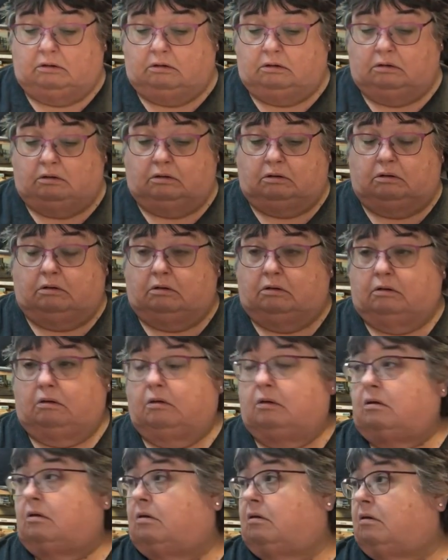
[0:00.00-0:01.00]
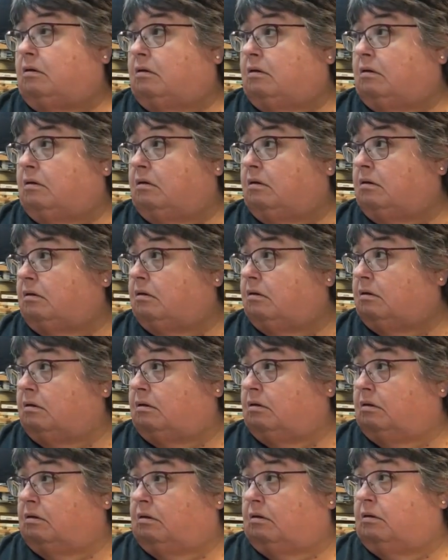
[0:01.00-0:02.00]

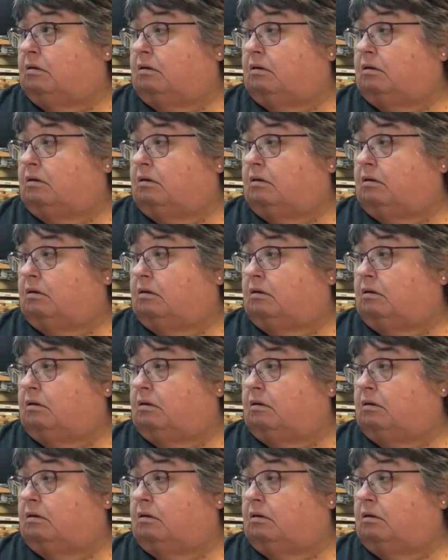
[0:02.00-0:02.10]
(silent)